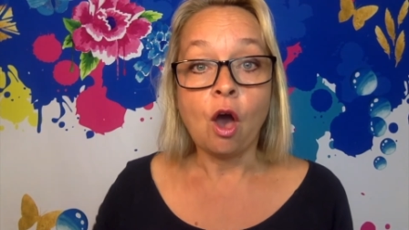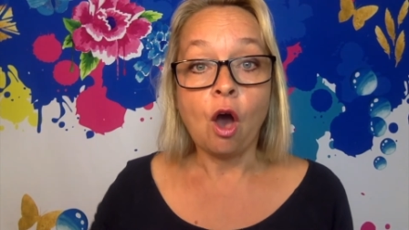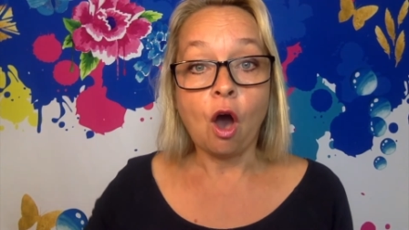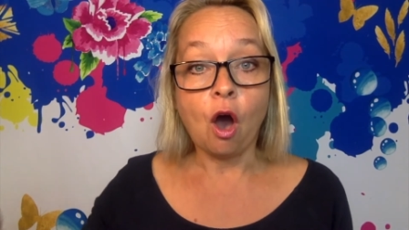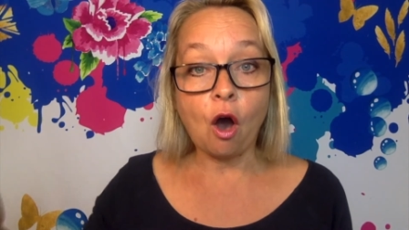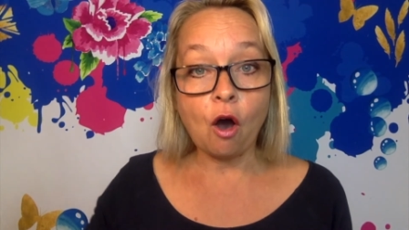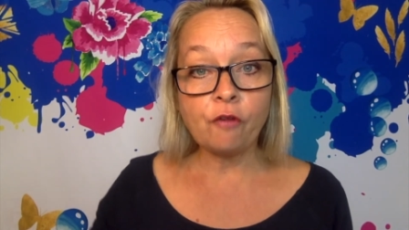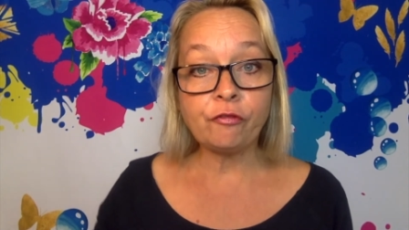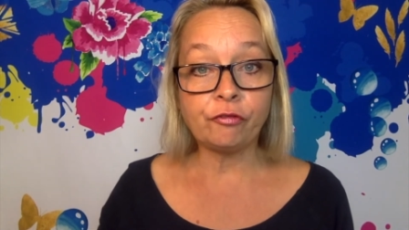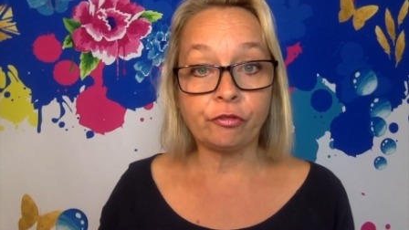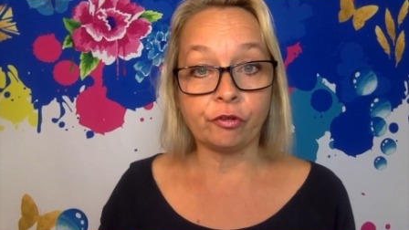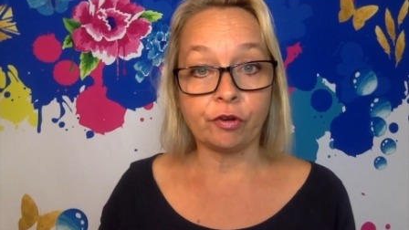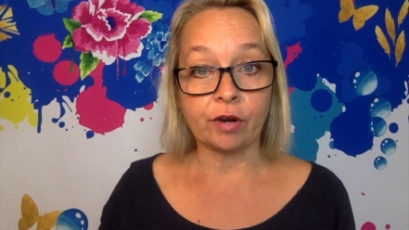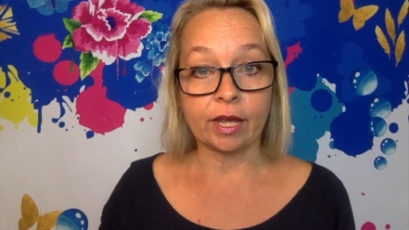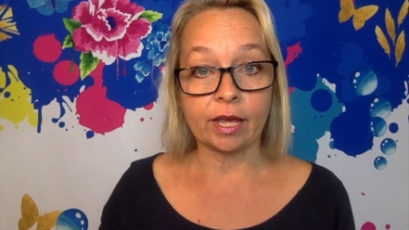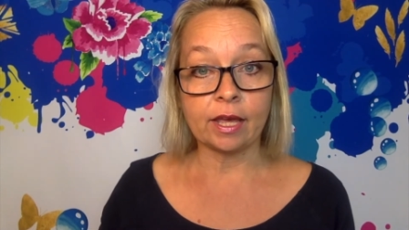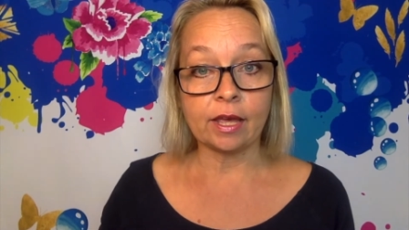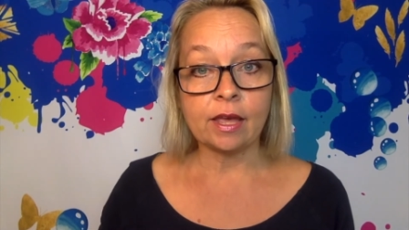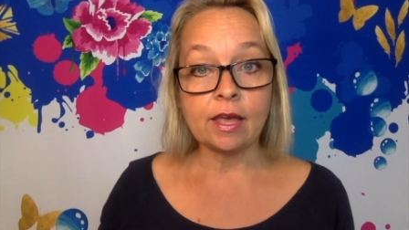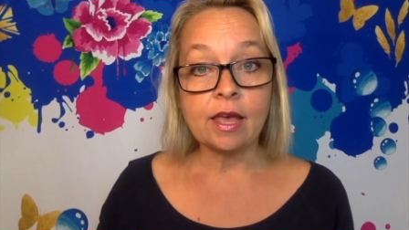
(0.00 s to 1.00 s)

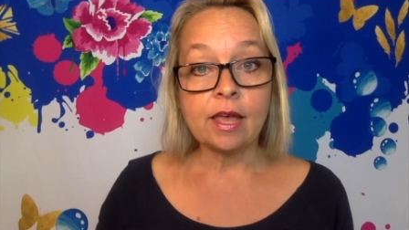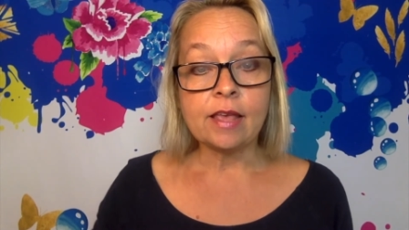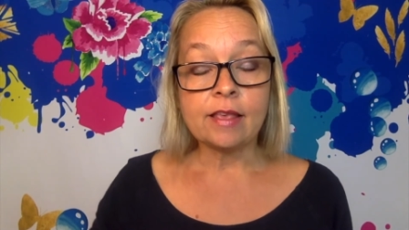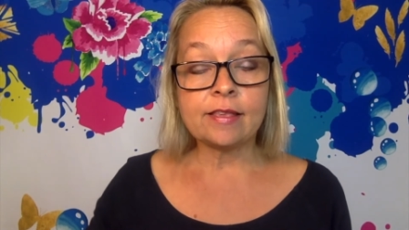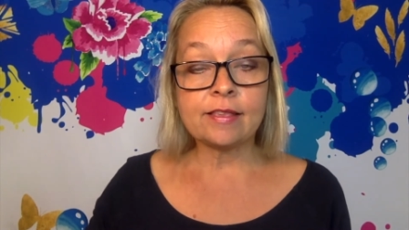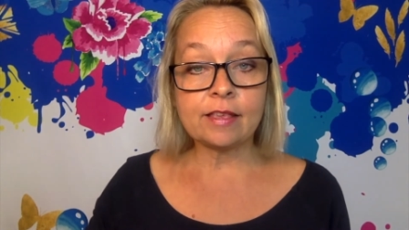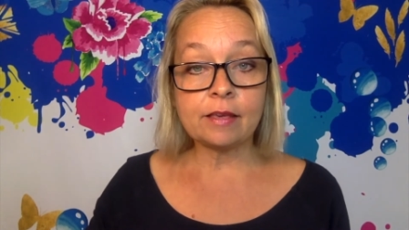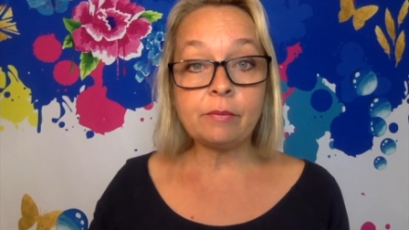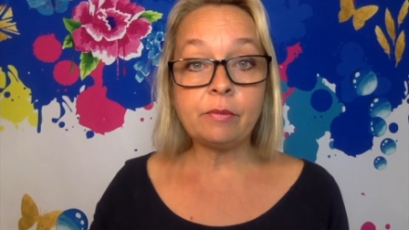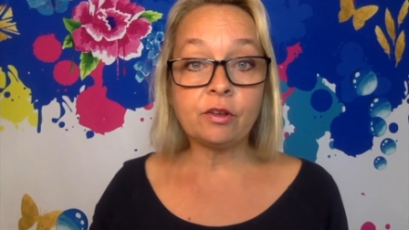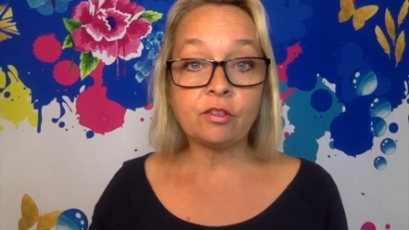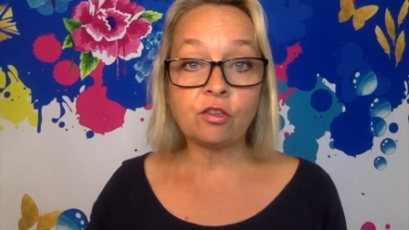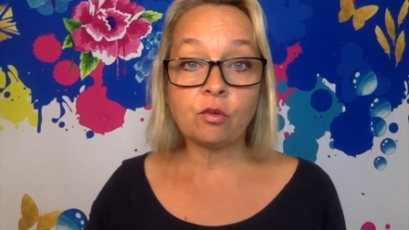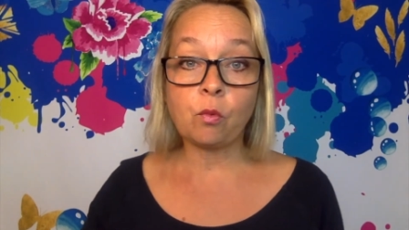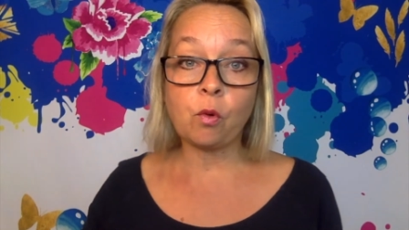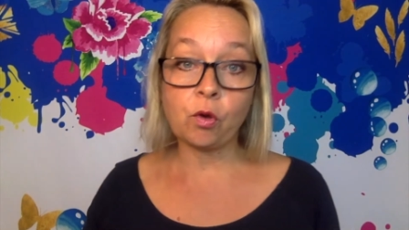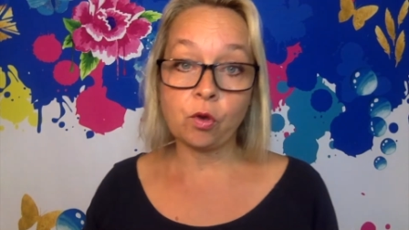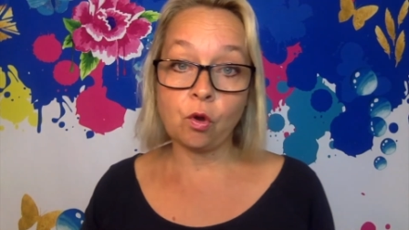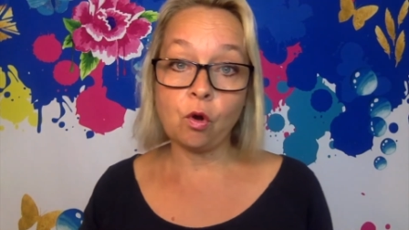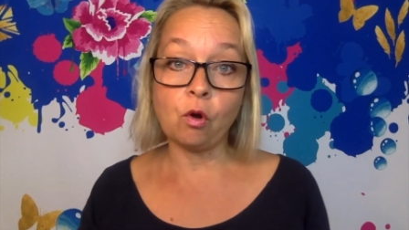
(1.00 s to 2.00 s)
offering similar to what
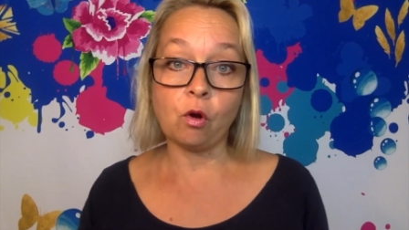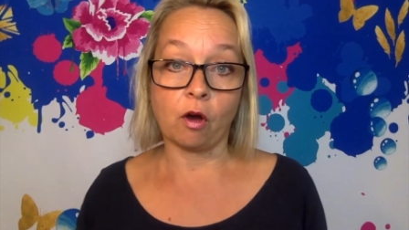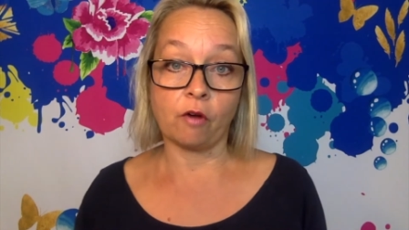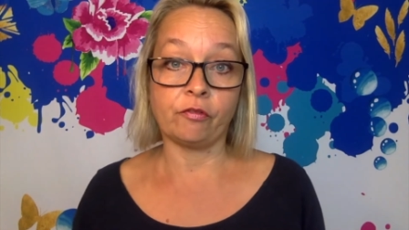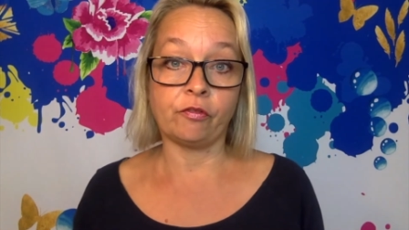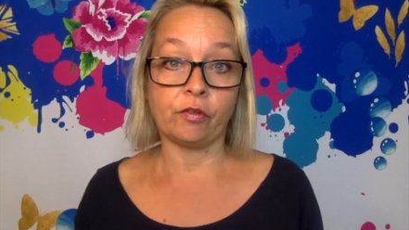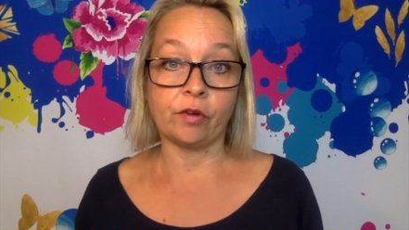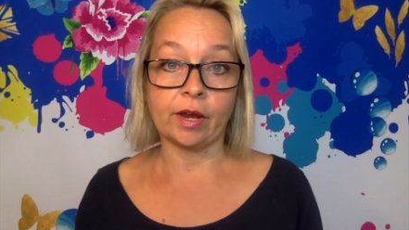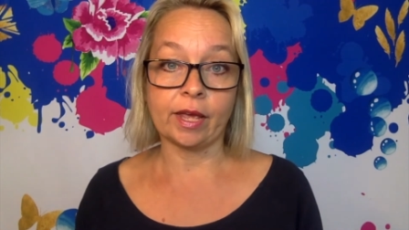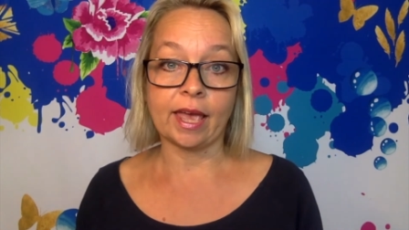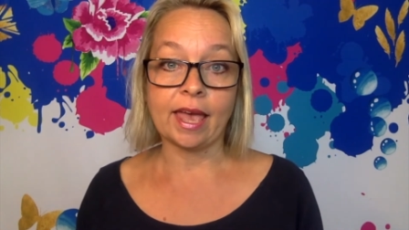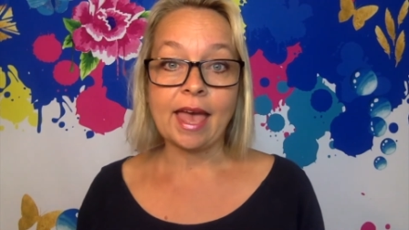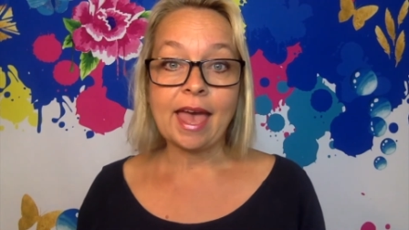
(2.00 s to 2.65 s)
you're offering?